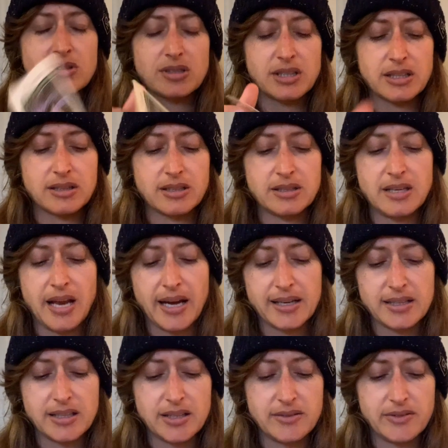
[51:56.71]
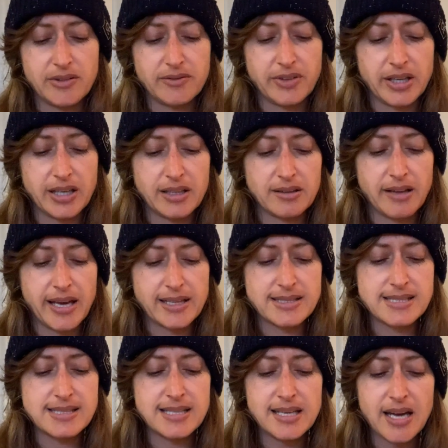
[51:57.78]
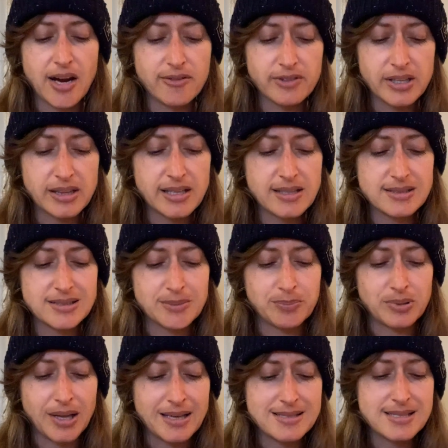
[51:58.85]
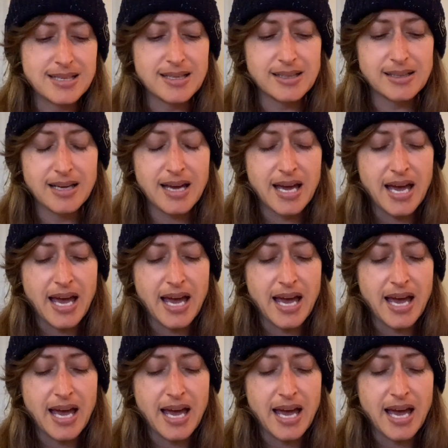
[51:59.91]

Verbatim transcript: look at the negative of it. Like, see everything as a blessing